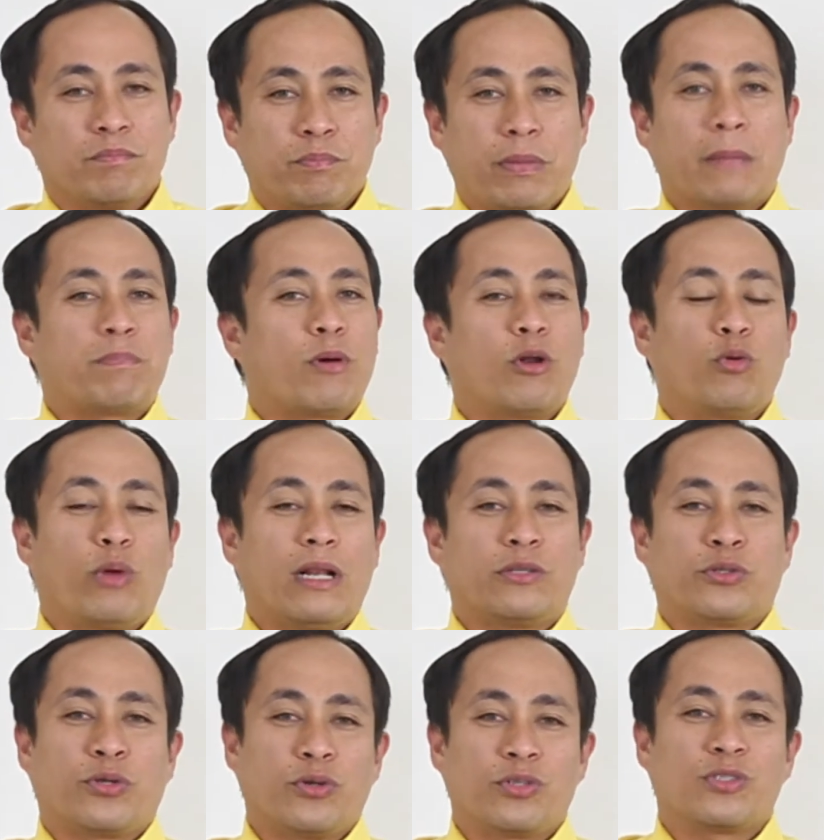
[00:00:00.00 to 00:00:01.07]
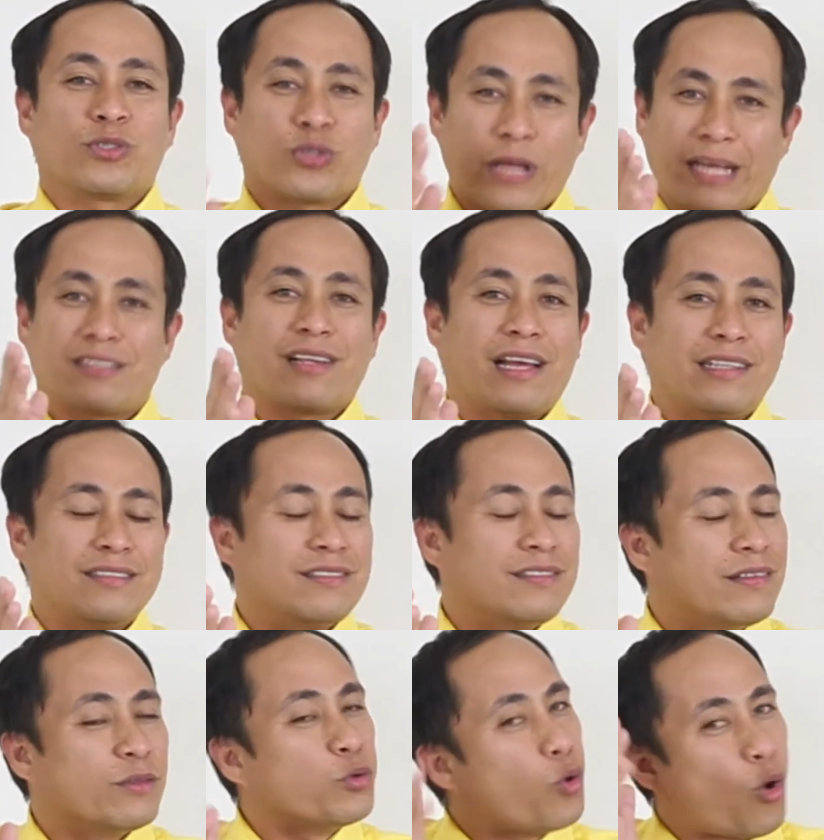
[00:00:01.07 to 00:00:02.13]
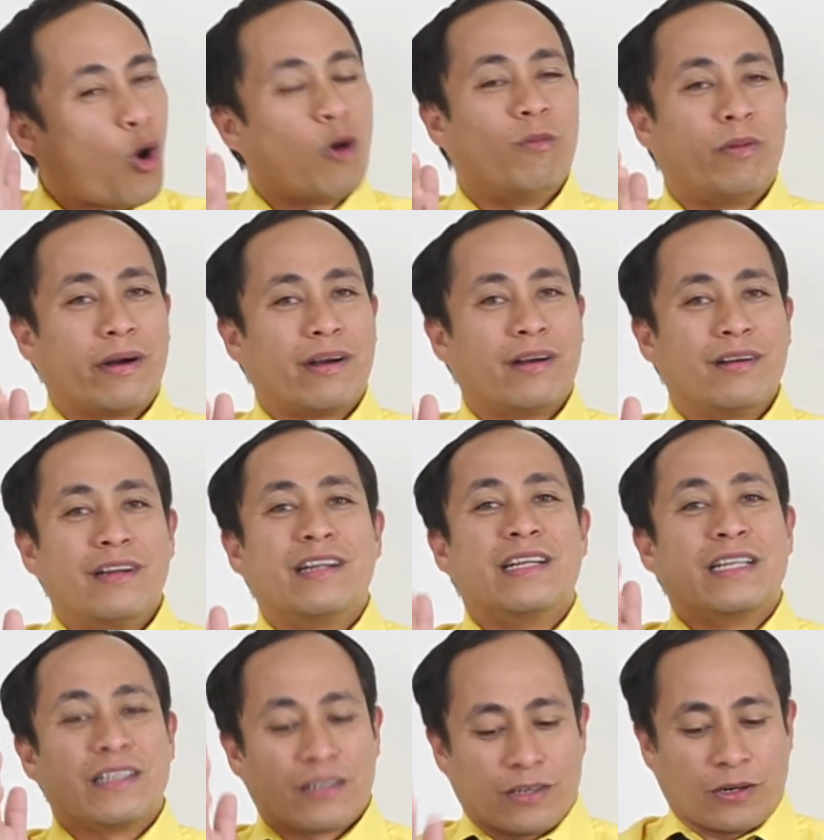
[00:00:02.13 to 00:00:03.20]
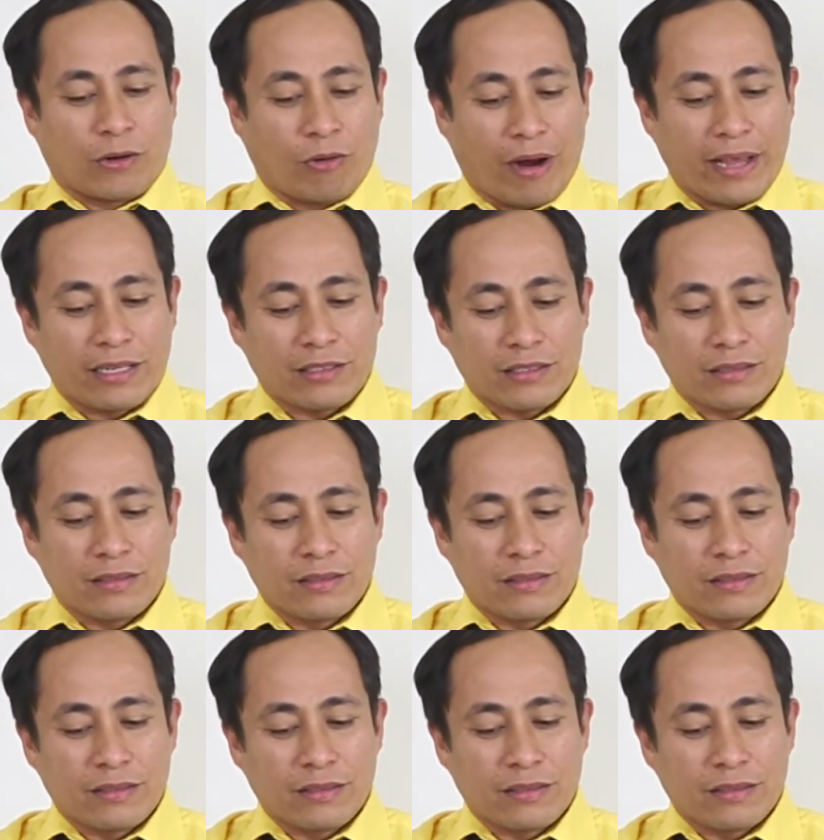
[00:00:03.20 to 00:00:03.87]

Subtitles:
People will choose Satan over Christ.